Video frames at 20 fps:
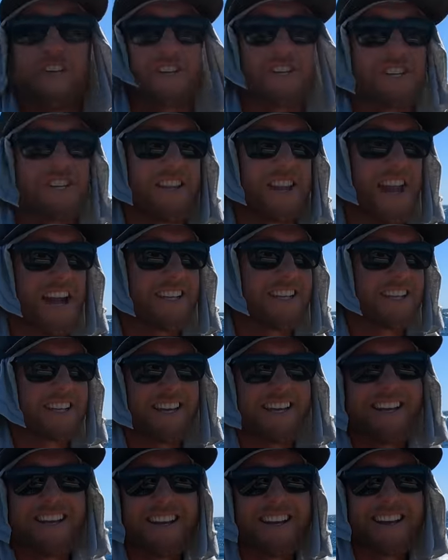fish in the
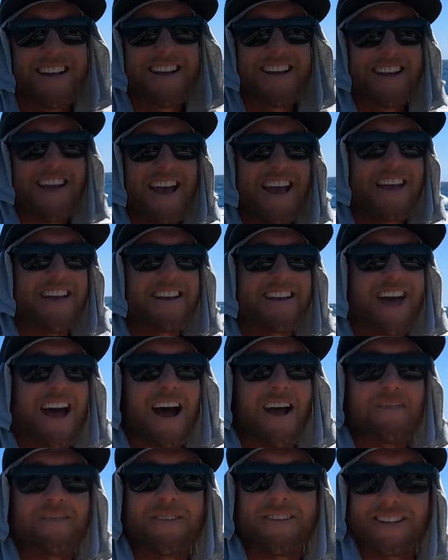esky, and
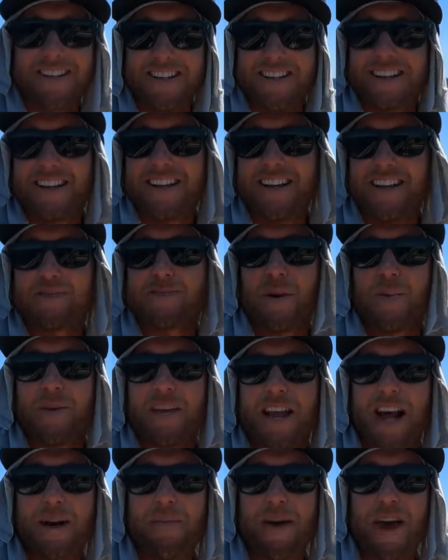that's what we
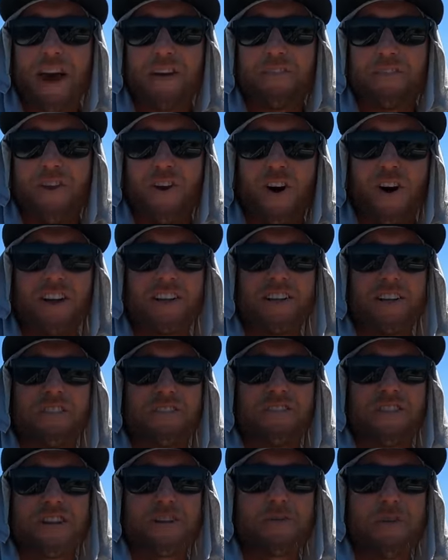come out for, our little
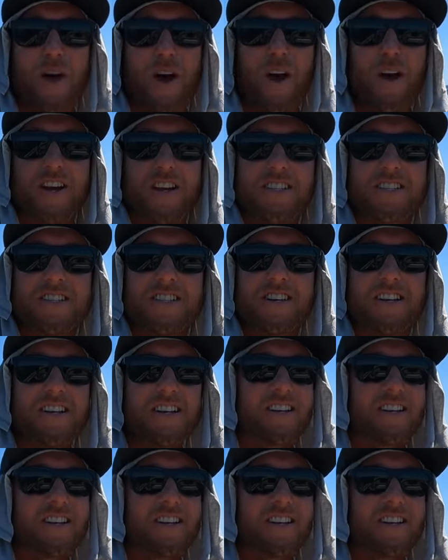fish burgers.